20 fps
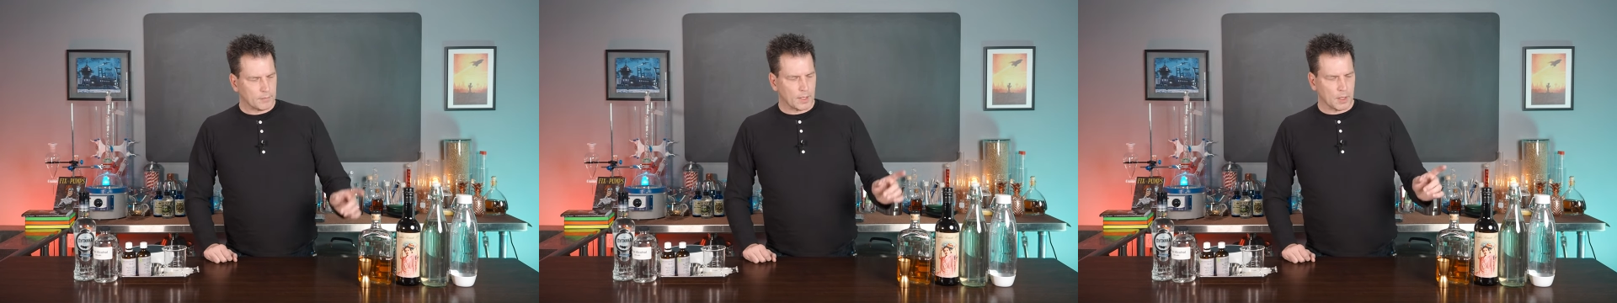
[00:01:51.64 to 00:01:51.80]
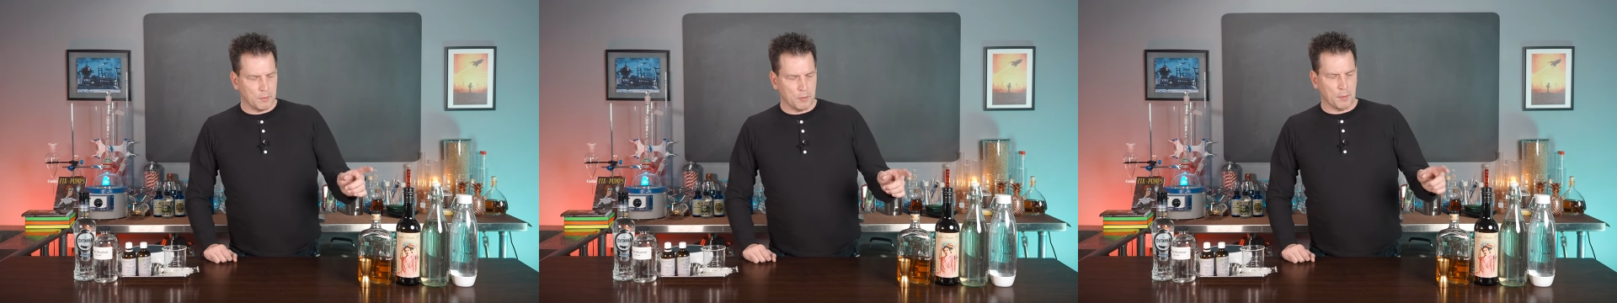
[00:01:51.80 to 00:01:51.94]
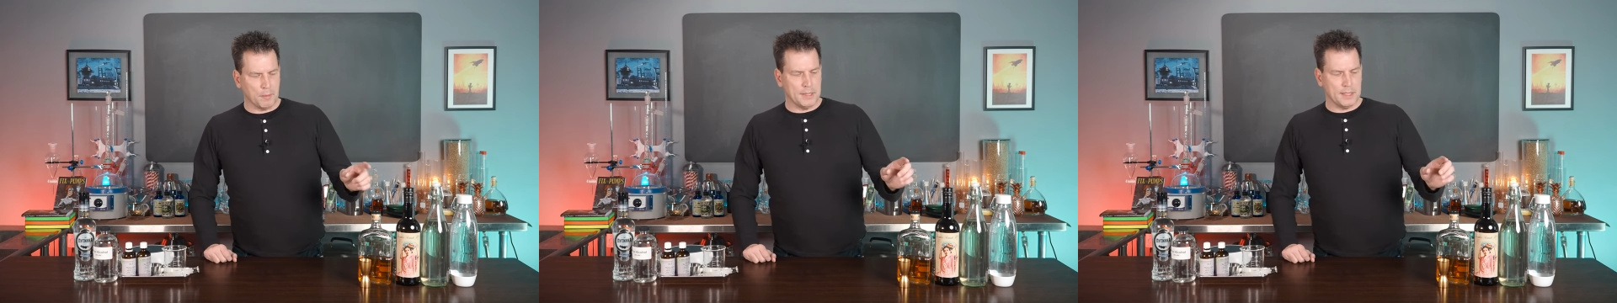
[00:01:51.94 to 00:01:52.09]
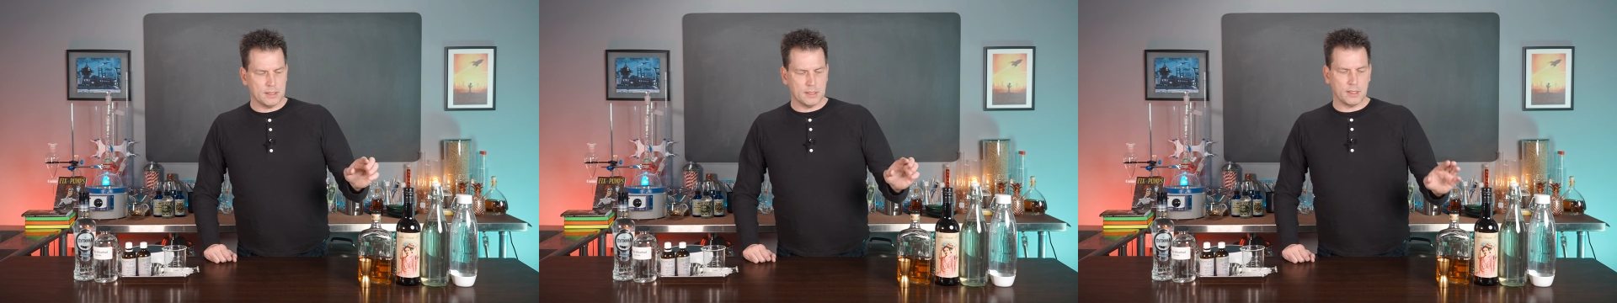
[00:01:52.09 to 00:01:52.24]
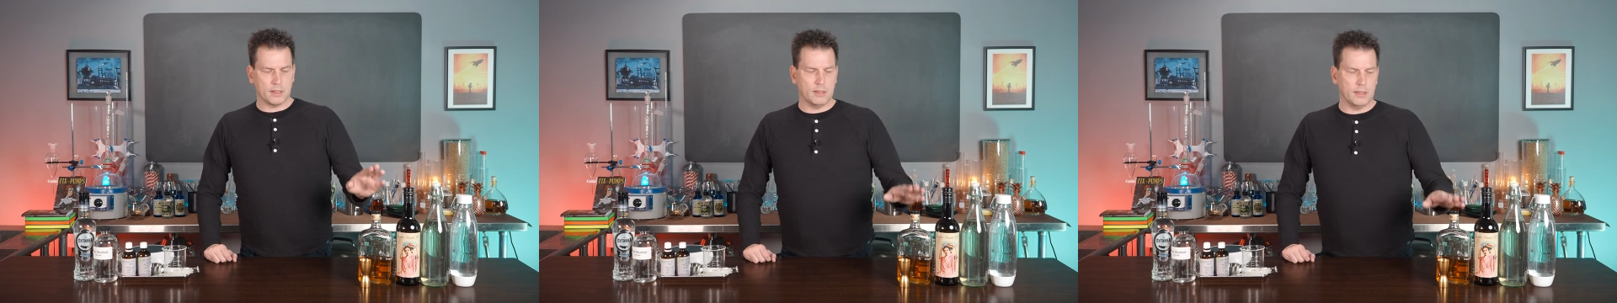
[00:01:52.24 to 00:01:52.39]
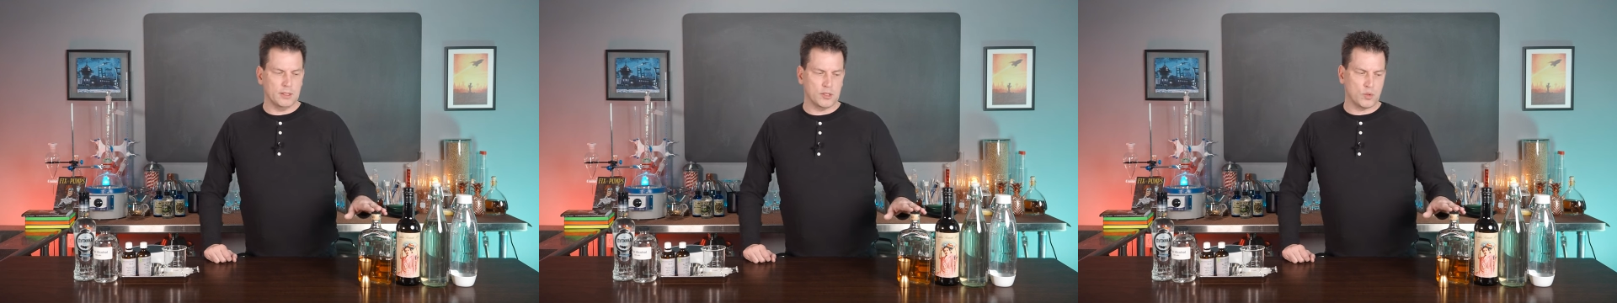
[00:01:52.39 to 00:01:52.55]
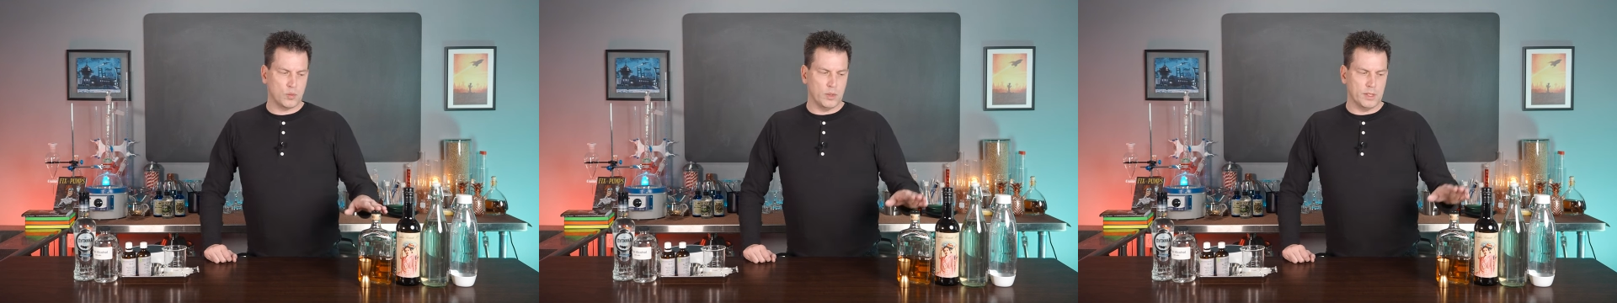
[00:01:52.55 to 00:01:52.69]
But basically
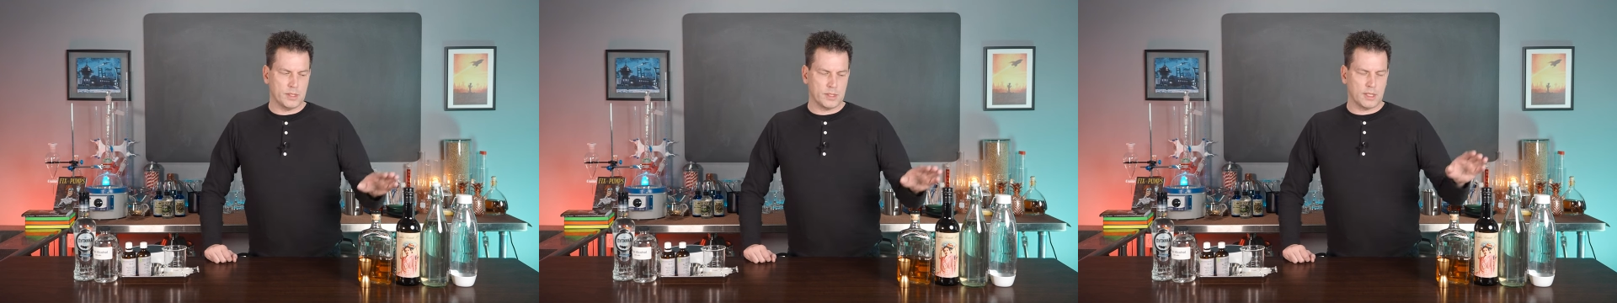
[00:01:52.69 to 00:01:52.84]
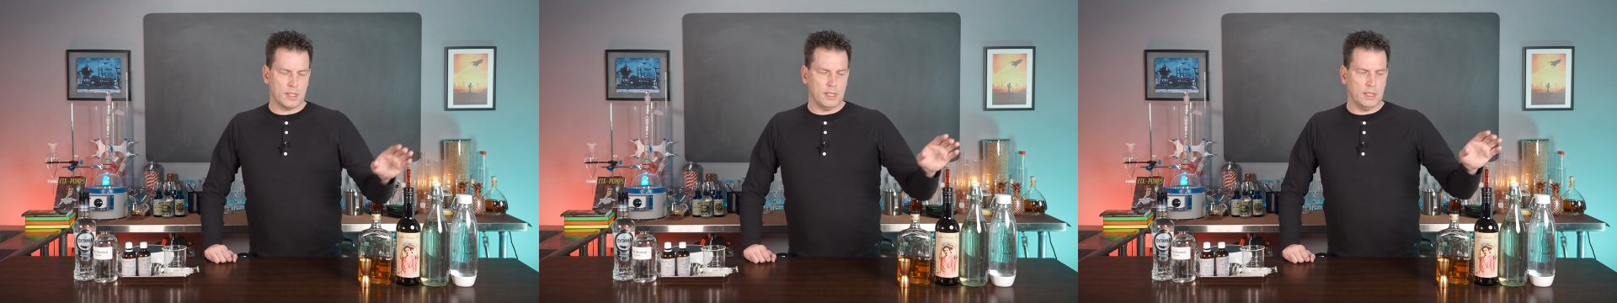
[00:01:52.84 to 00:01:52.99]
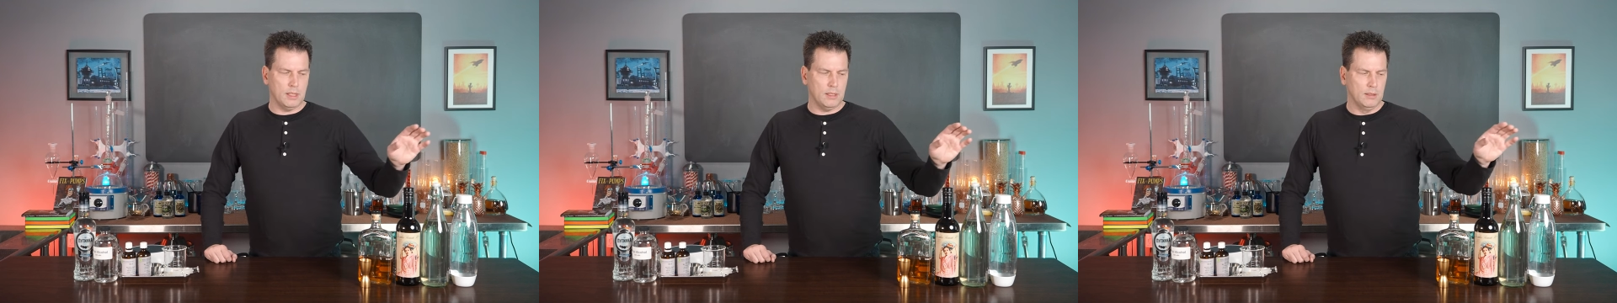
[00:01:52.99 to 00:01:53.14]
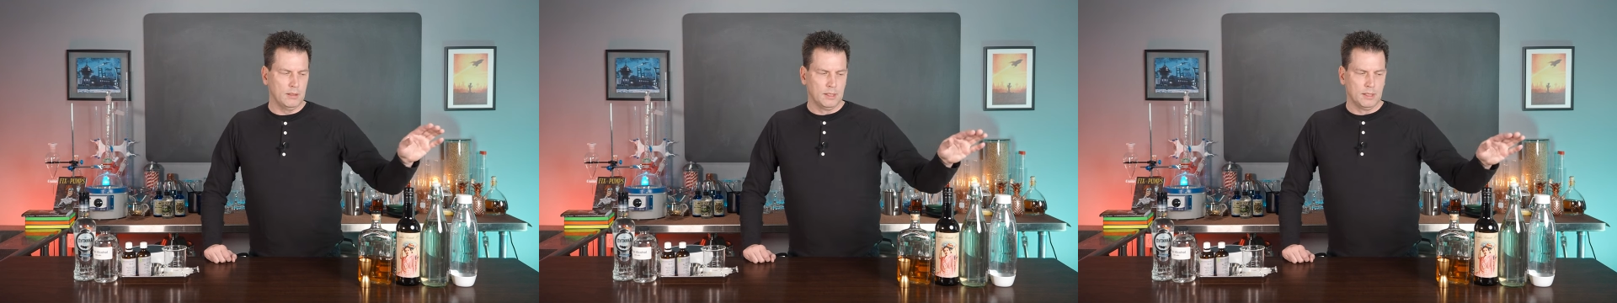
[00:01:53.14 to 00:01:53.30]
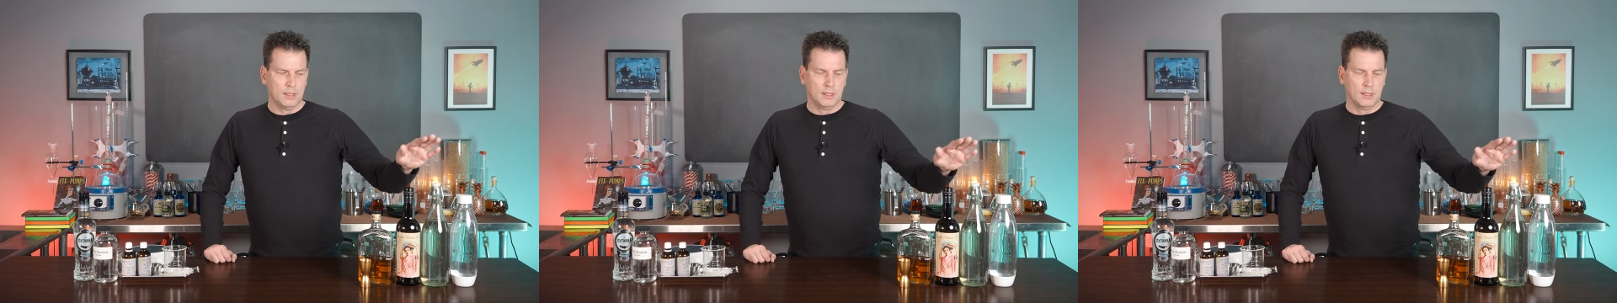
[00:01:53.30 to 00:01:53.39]
it's whiskey,